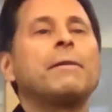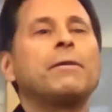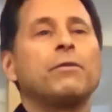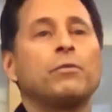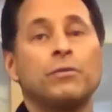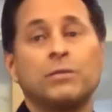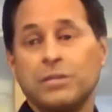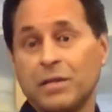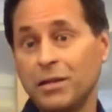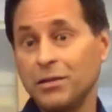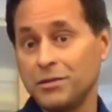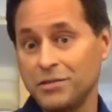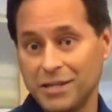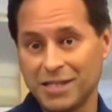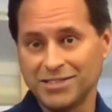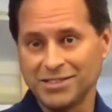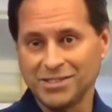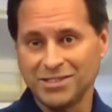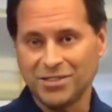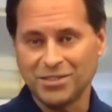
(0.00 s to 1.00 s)
which
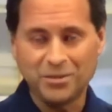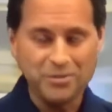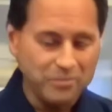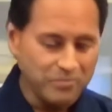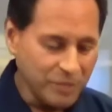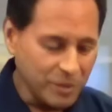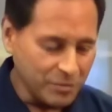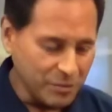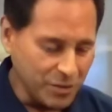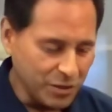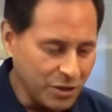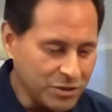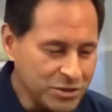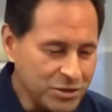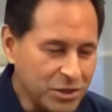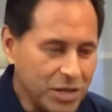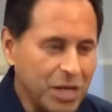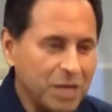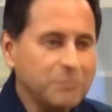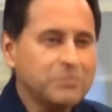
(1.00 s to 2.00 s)
energizes you, but it
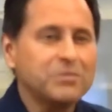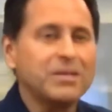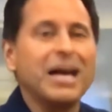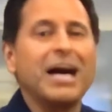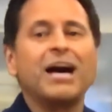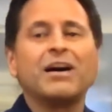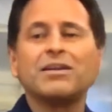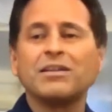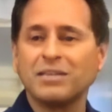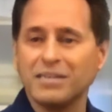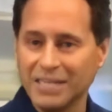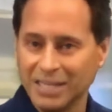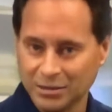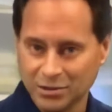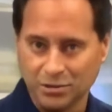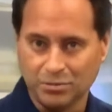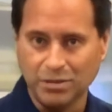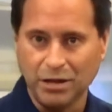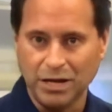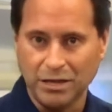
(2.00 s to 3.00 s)
also helps to alkalinize
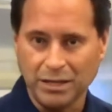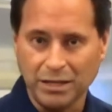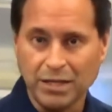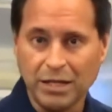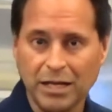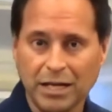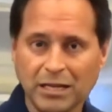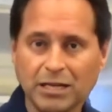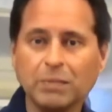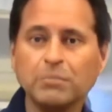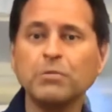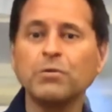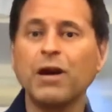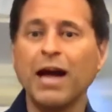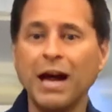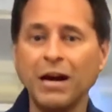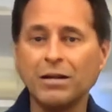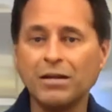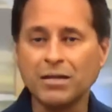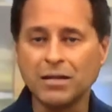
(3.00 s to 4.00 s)
your body and keep you
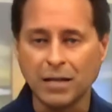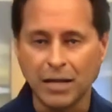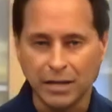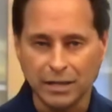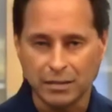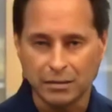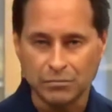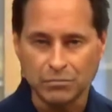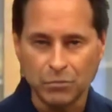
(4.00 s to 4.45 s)
alkaline,